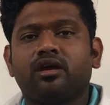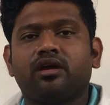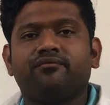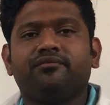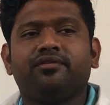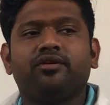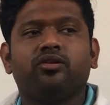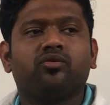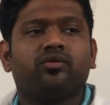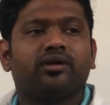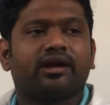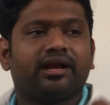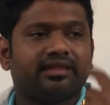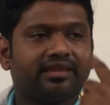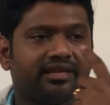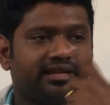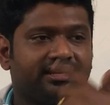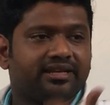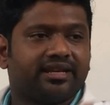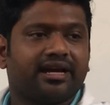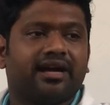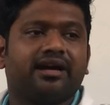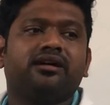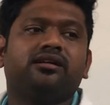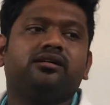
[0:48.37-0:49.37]
We look at the
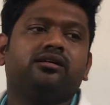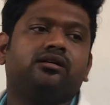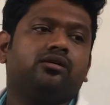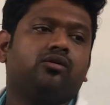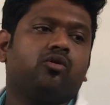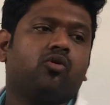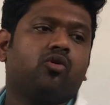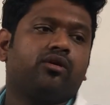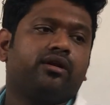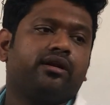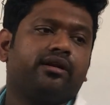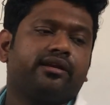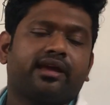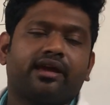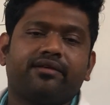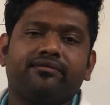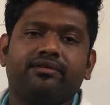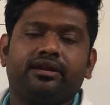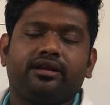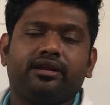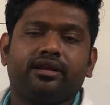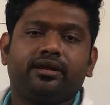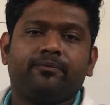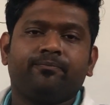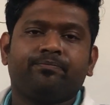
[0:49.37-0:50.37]
tongue, oral
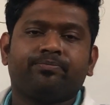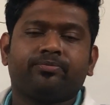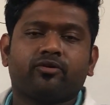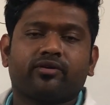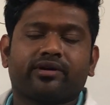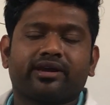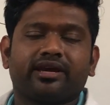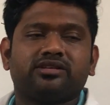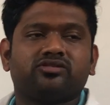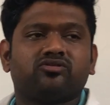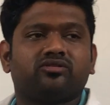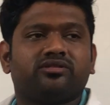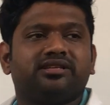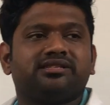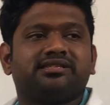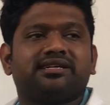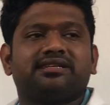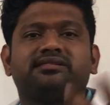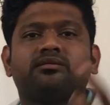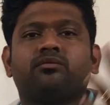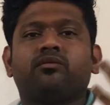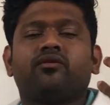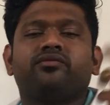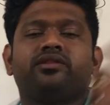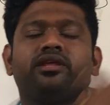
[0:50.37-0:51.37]
cavity. Okay, so these are
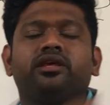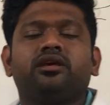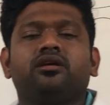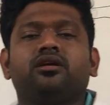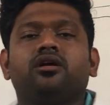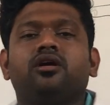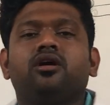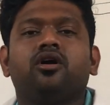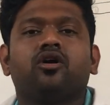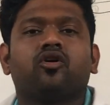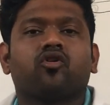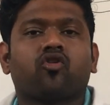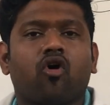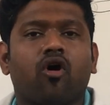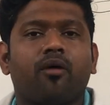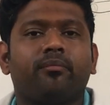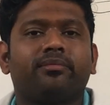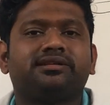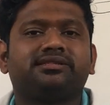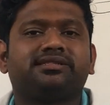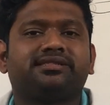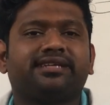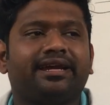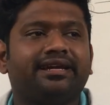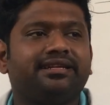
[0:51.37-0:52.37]
some of the
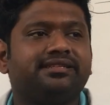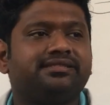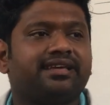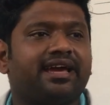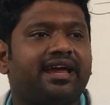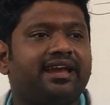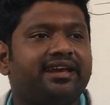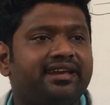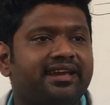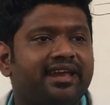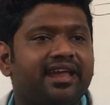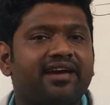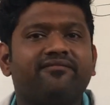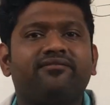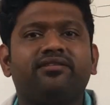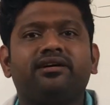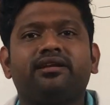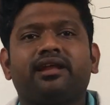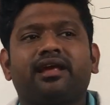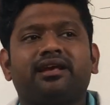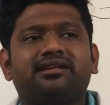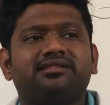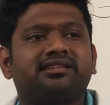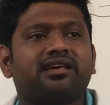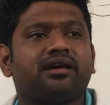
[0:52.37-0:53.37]
common sites, and never
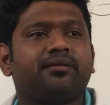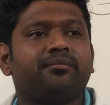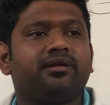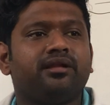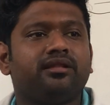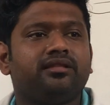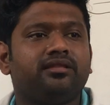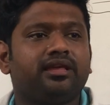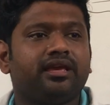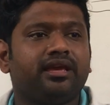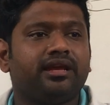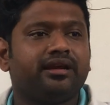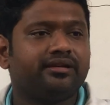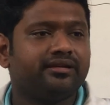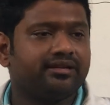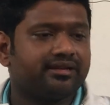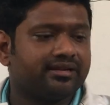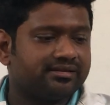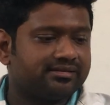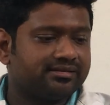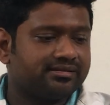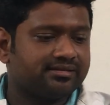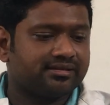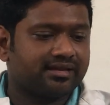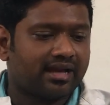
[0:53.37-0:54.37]
examine the
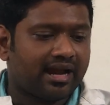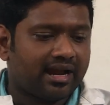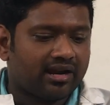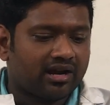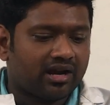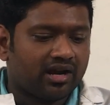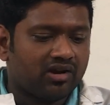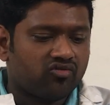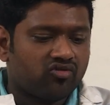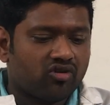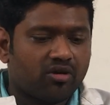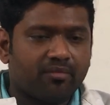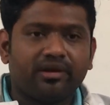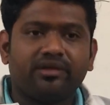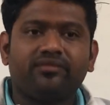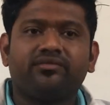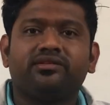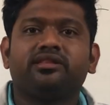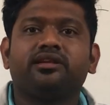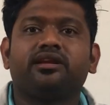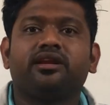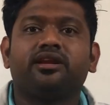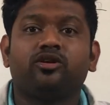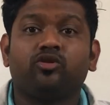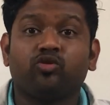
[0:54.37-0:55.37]
icterus and confirm it
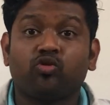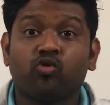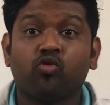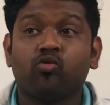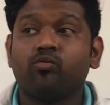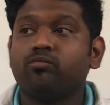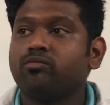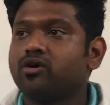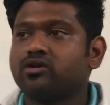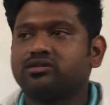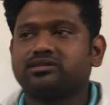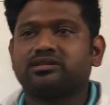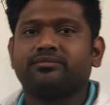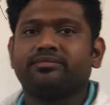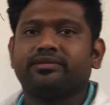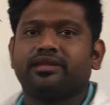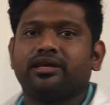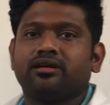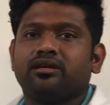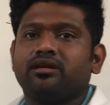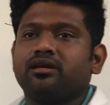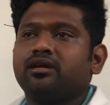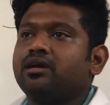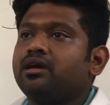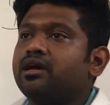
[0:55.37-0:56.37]
within a room or
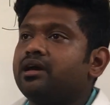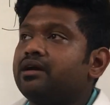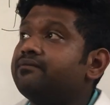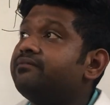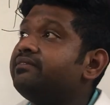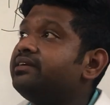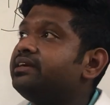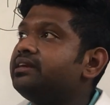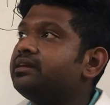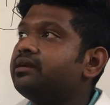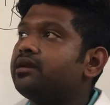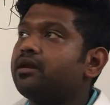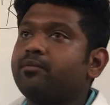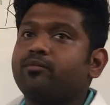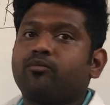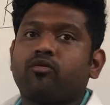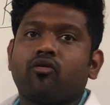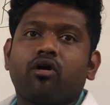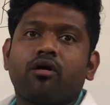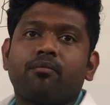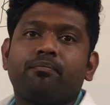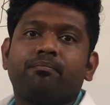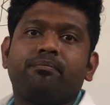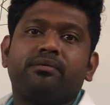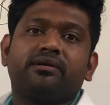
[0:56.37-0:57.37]
something. We need a
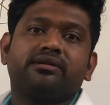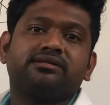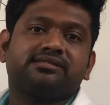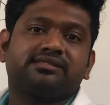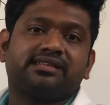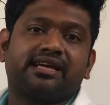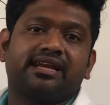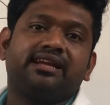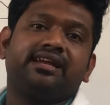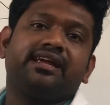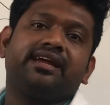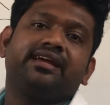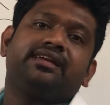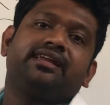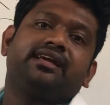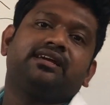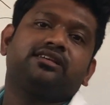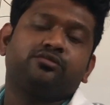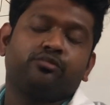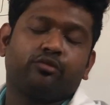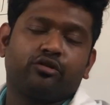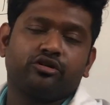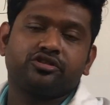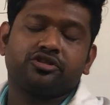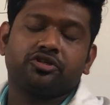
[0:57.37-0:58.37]
proper sunlight
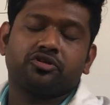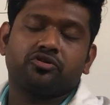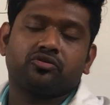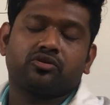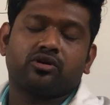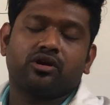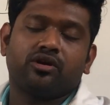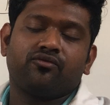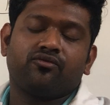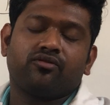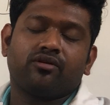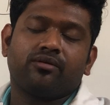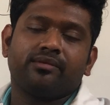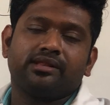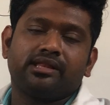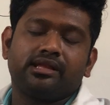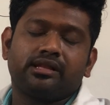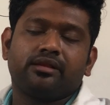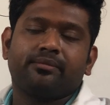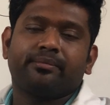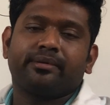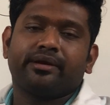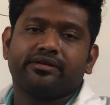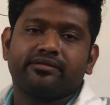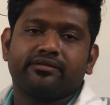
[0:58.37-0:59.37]
exposure to confirm whether
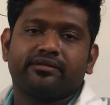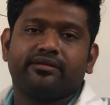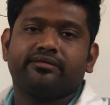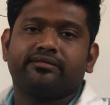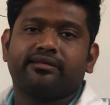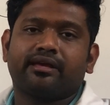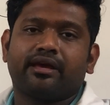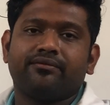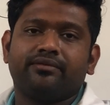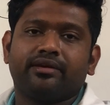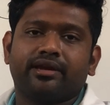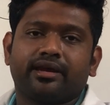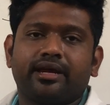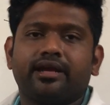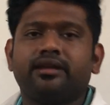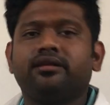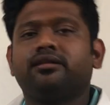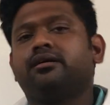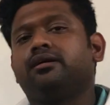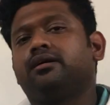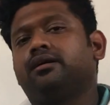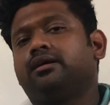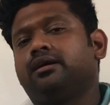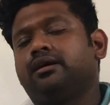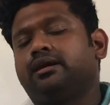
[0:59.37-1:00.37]
the patient is having an
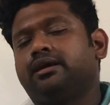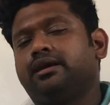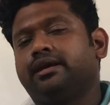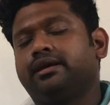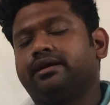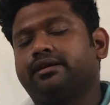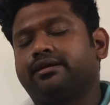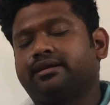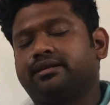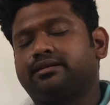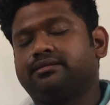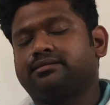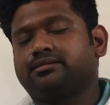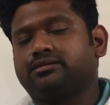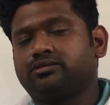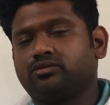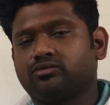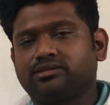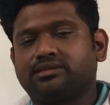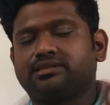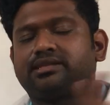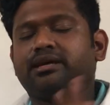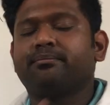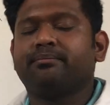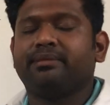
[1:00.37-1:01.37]
icterus.
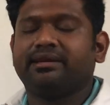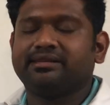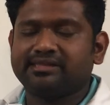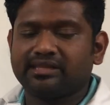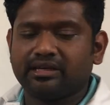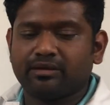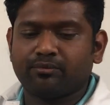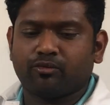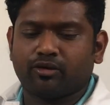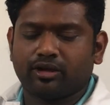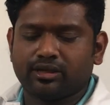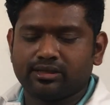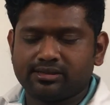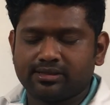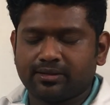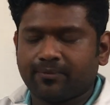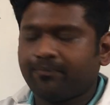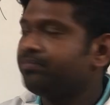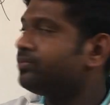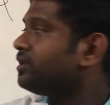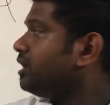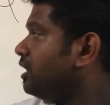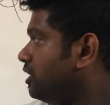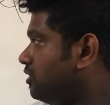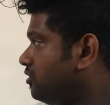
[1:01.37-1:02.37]
Some basic points.
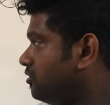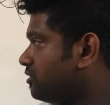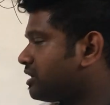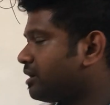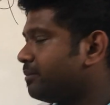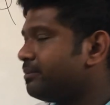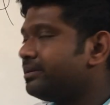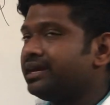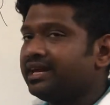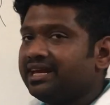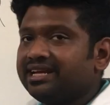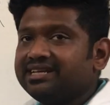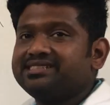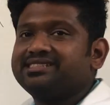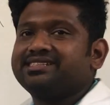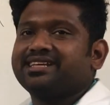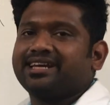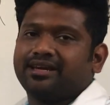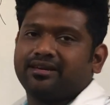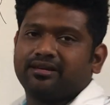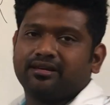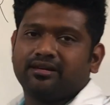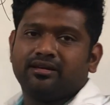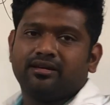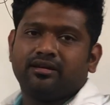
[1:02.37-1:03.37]
Now coming
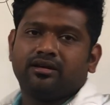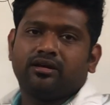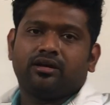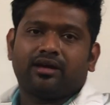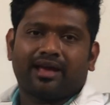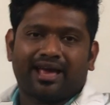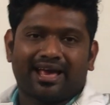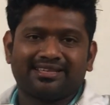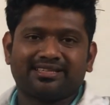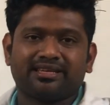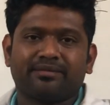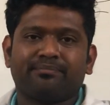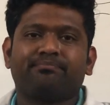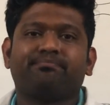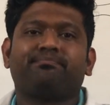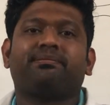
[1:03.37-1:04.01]
inside, as a